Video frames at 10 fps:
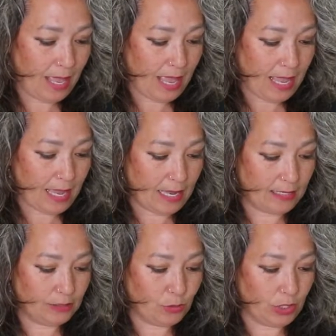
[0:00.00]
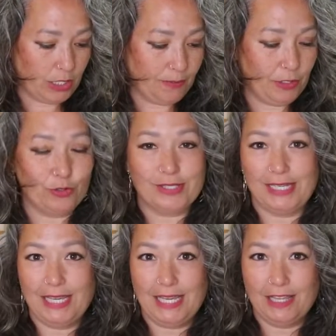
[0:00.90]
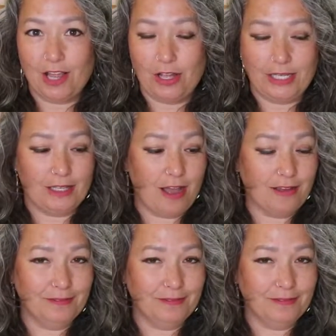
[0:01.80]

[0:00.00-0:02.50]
And we're going to be using Ylang Ylang